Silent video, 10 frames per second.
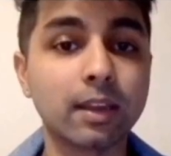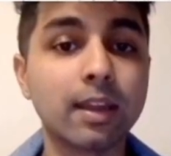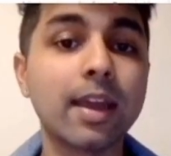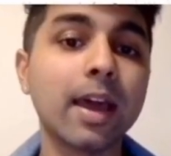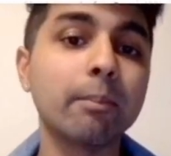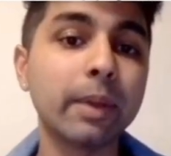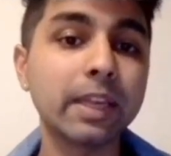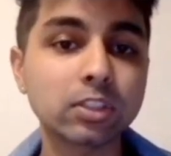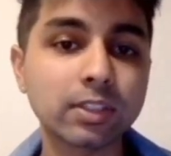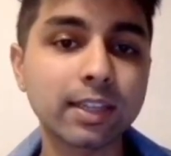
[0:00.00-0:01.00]
And
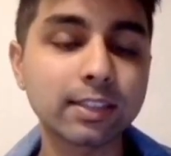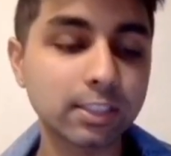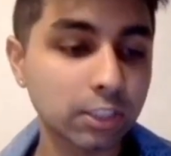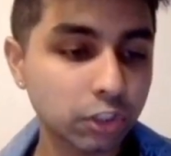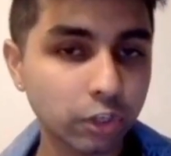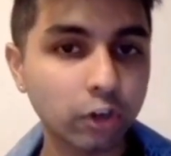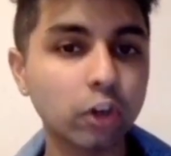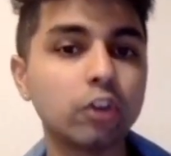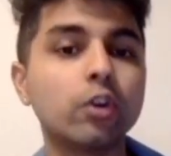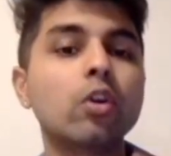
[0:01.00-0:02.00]
based on that decision,
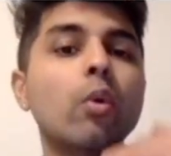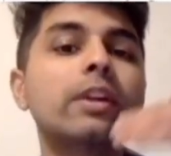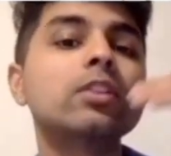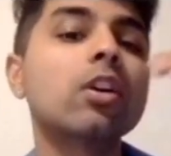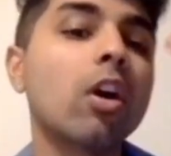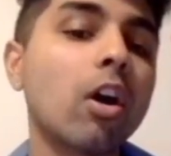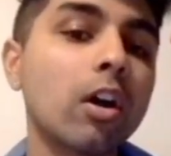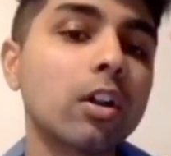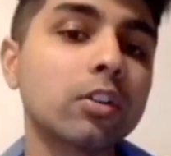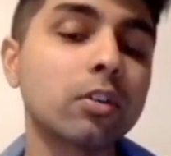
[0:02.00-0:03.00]
you're going to
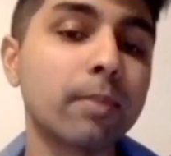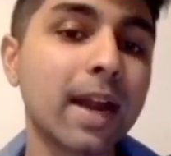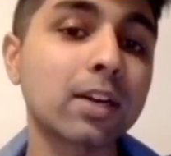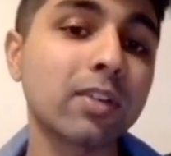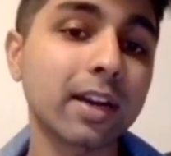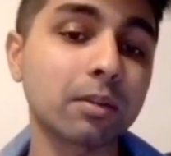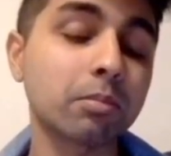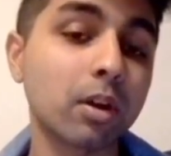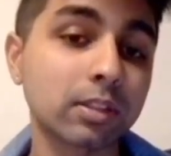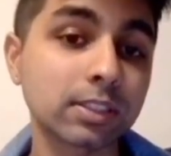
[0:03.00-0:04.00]
call your backtracking
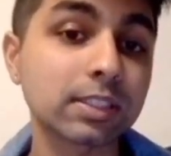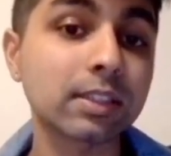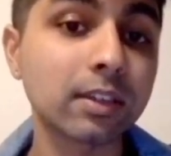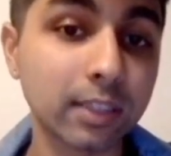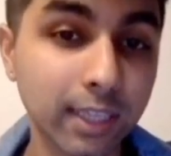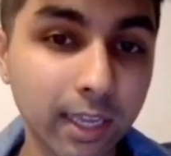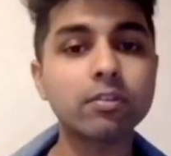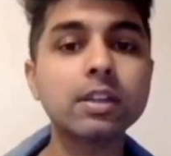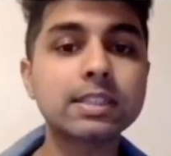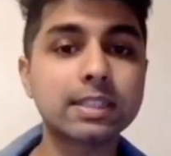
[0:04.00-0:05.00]
process again.
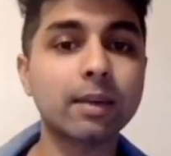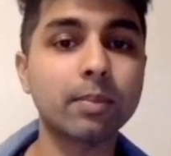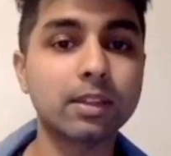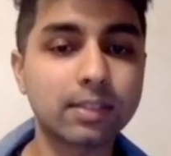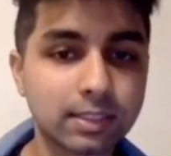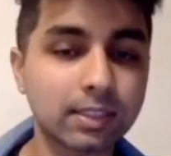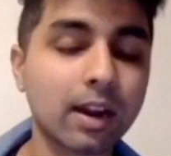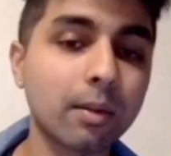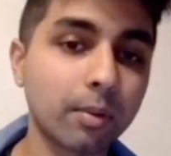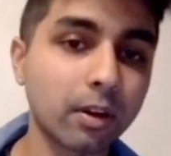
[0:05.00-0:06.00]
Step in this
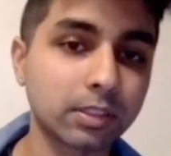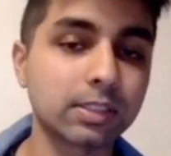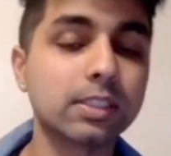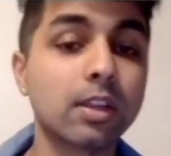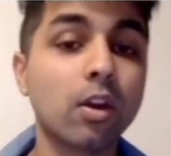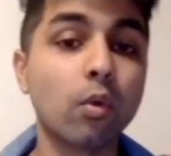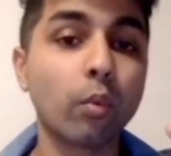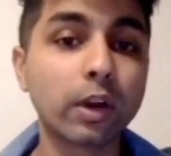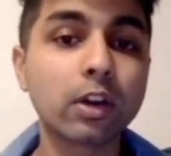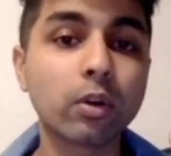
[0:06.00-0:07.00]
entire process,
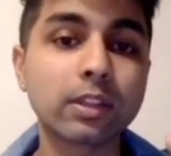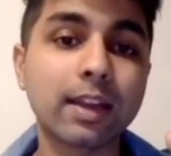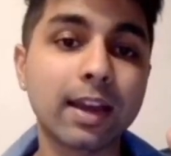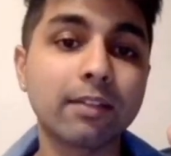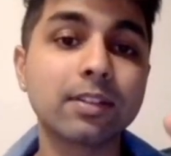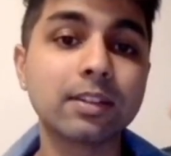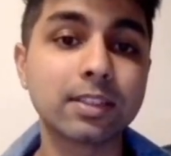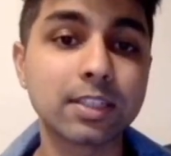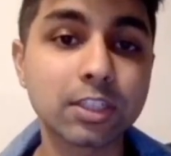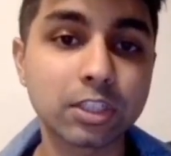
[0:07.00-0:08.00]
we're going to have the
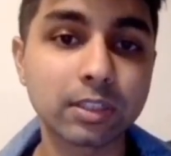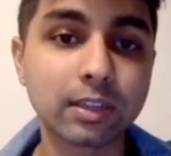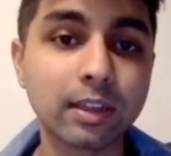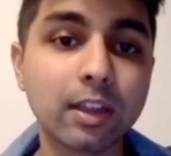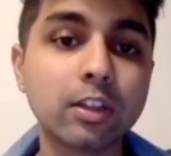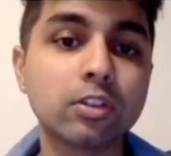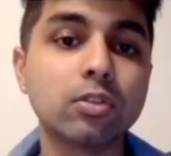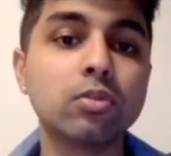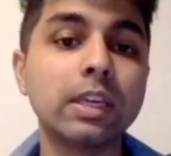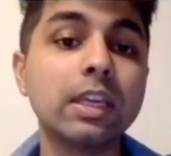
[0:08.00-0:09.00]
decision
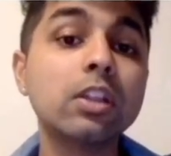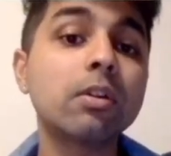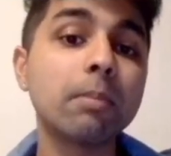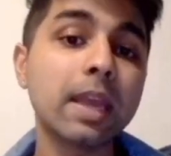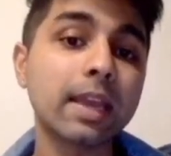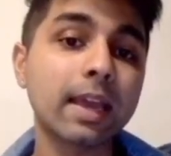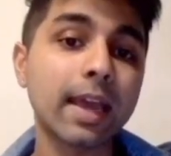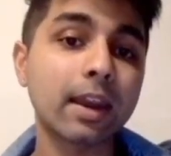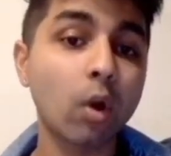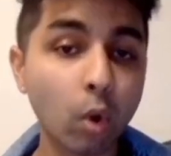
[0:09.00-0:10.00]
to either make
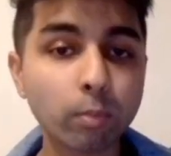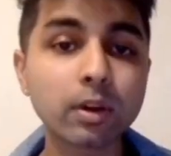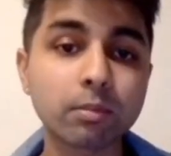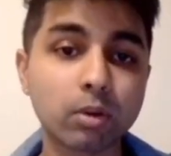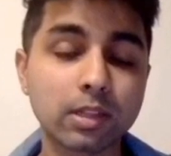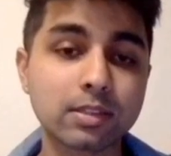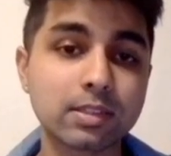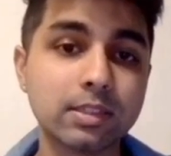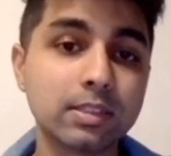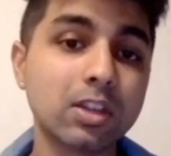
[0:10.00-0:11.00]
an opening
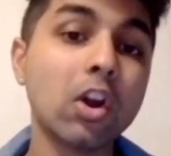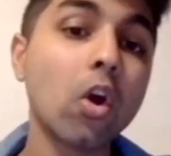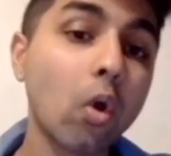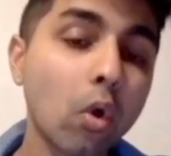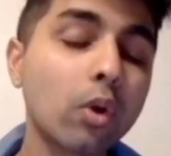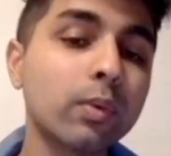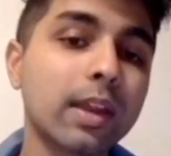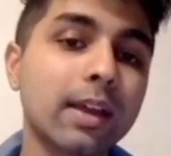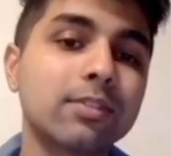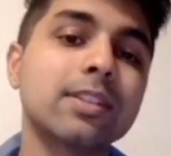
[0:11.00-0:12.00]
parentheses or we
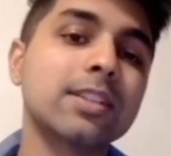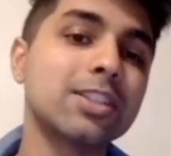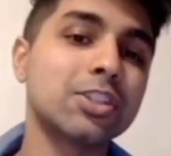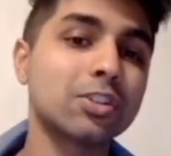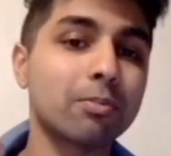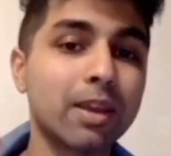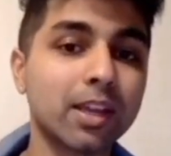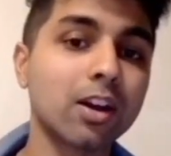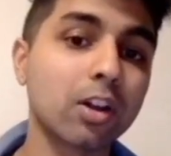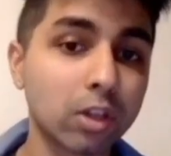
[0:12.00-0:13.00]
have the decision to make
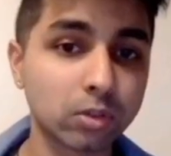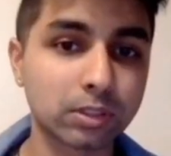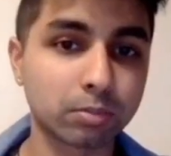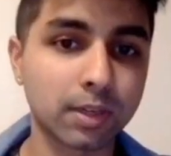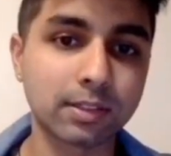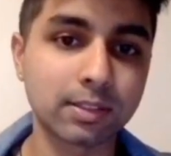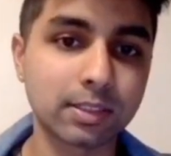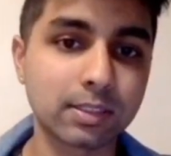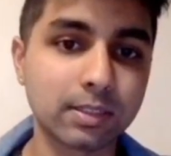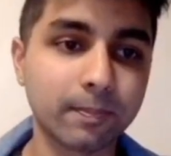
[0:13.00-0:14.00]
a closing
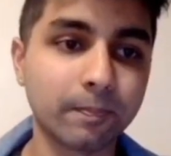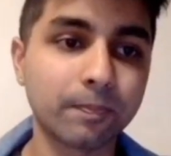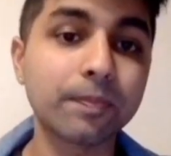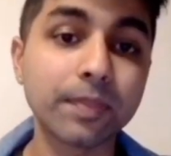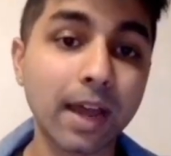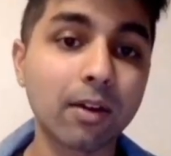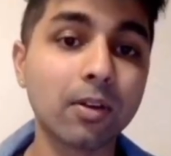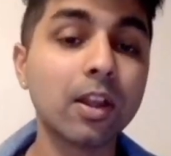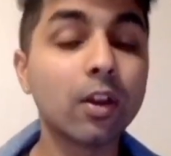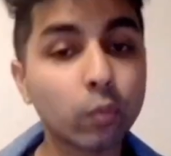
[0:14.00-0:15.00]
parentheses. Now,
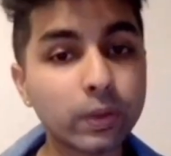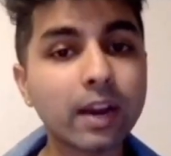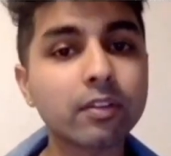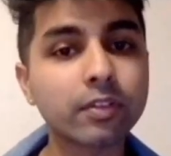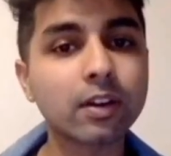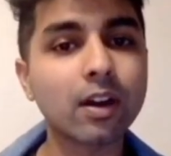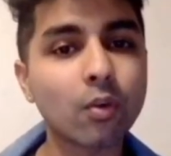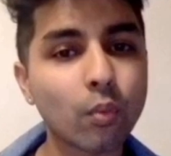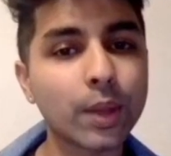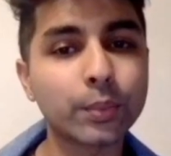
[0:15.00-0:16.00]
we have to figure out
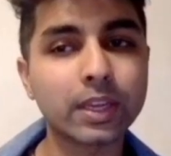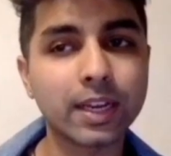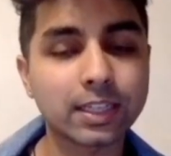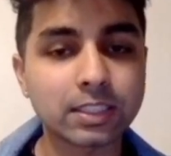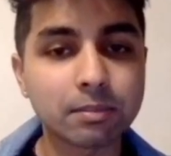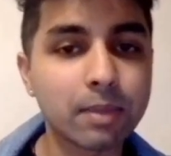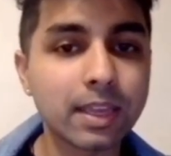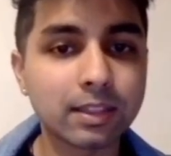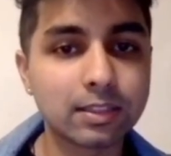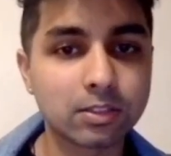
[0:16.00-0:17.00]
when we can actually make
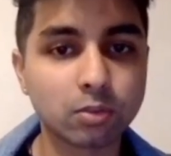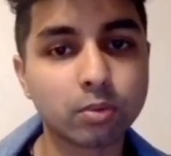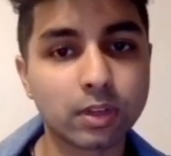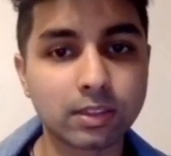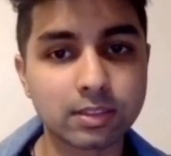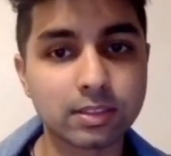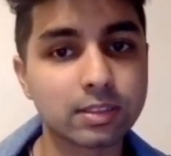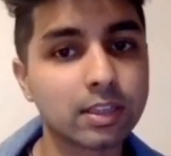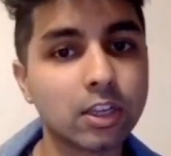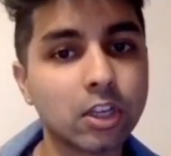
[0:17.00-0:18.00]
these 2 parentheses.
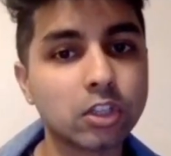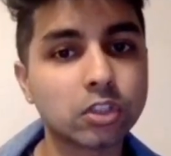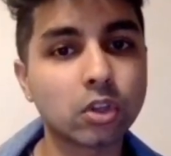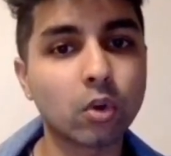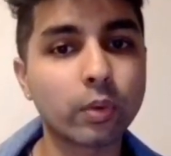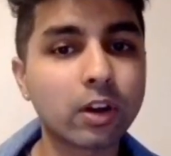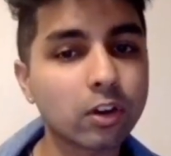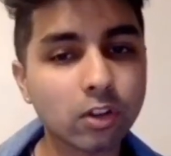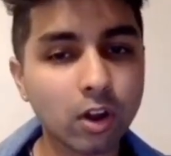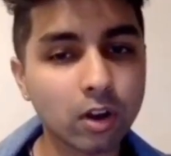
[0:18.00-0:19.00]
So we're going to
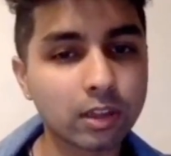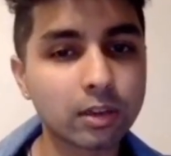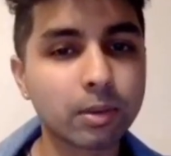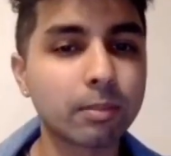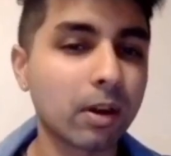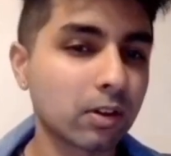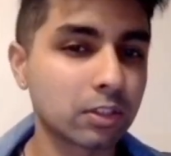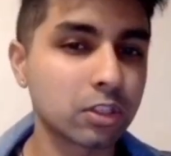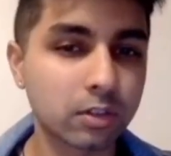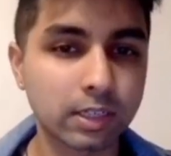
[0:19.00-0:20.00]
talk a little bit about
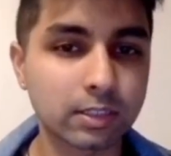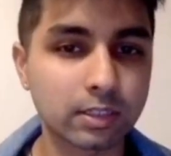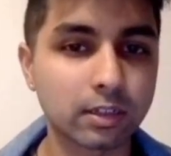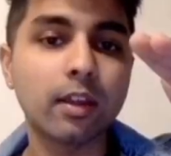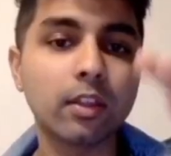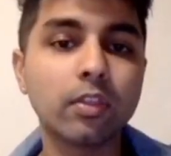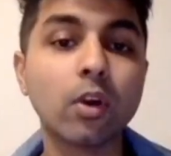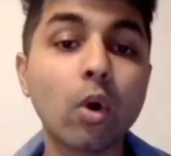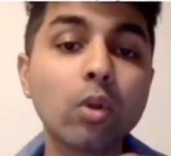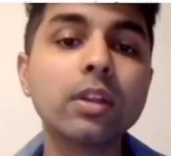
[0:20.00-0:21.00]
constraints here. The
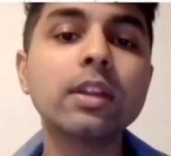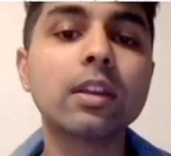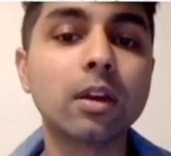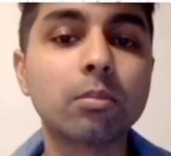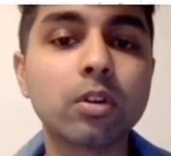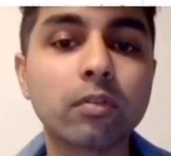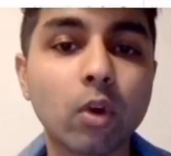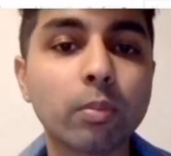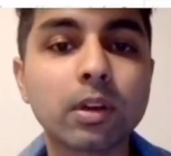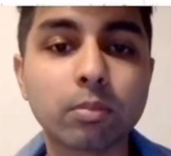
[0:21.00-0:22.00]
only number of
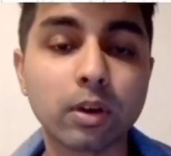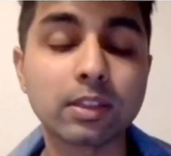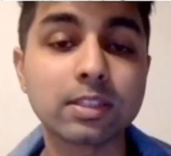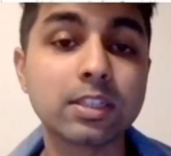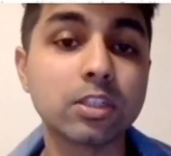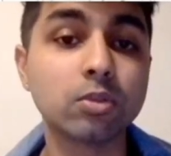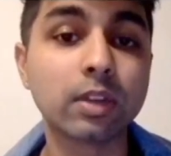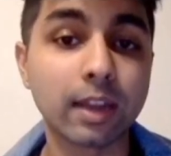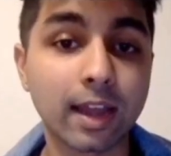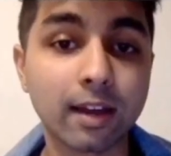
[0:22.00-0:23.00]
opening parentheses you can
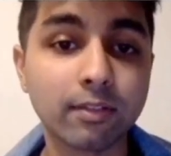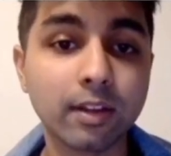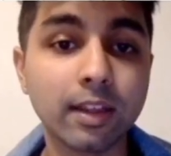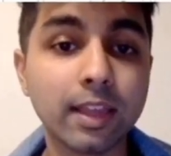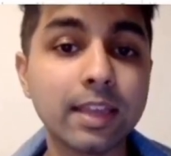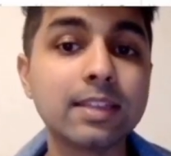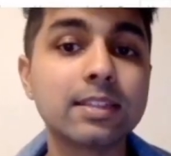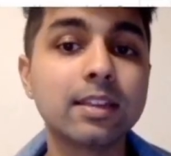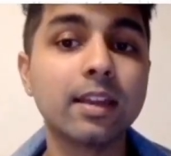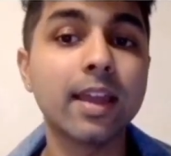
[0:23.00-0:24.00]
have is
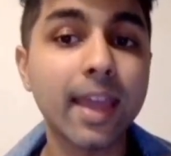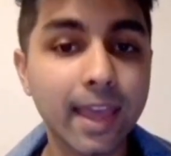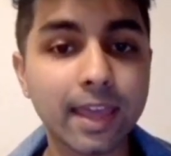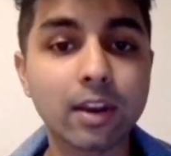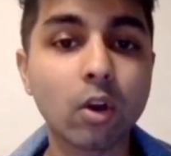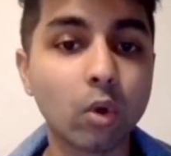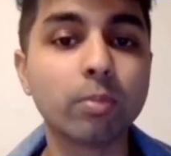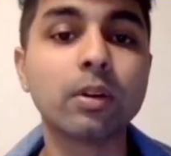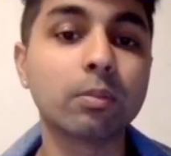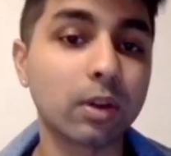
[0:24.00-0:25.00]
n
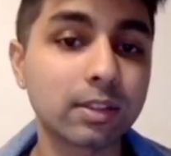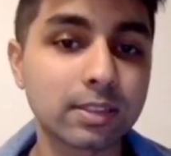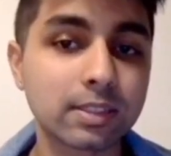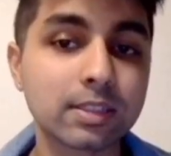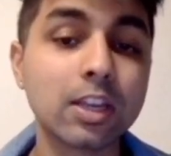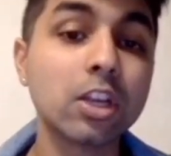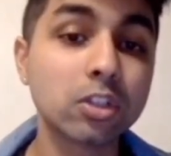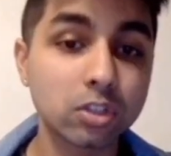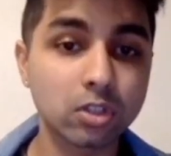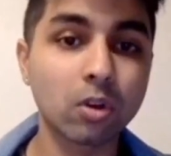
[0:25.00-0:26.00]
opening parentheses.
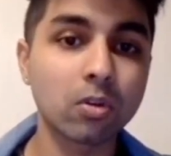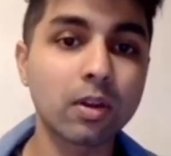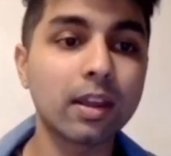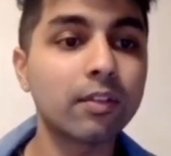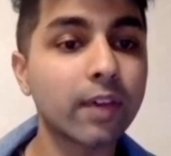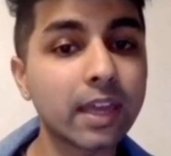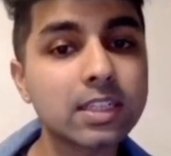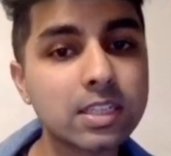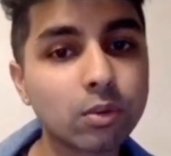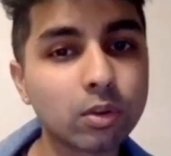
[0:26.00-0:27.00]
So if n is
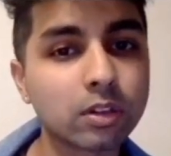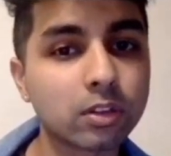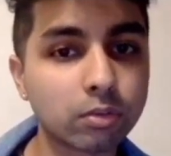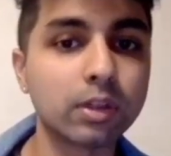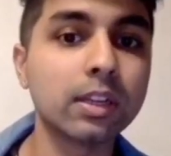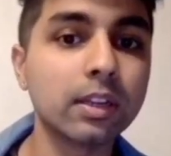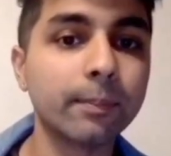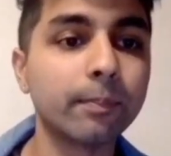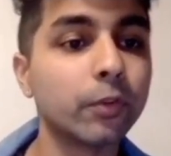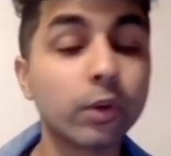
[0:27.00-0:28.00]
equal to 3,
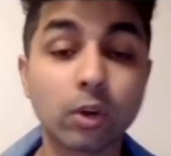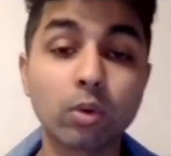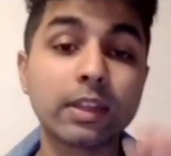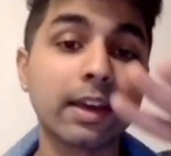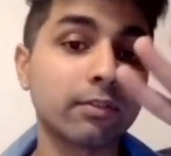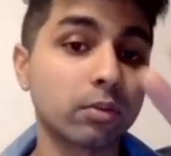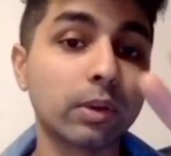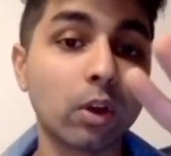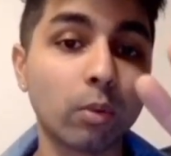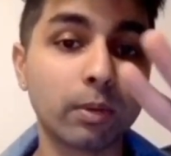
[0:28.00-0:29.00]
you can only have 3
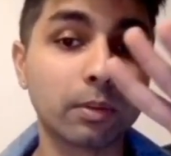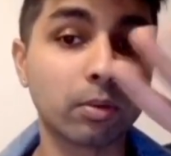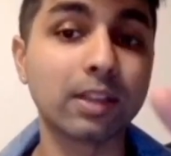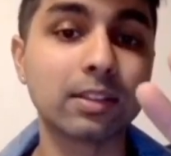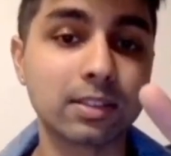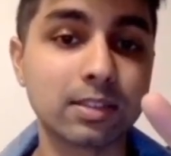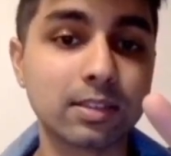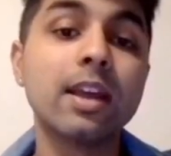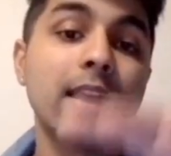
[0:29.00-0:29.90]
opening parentheses.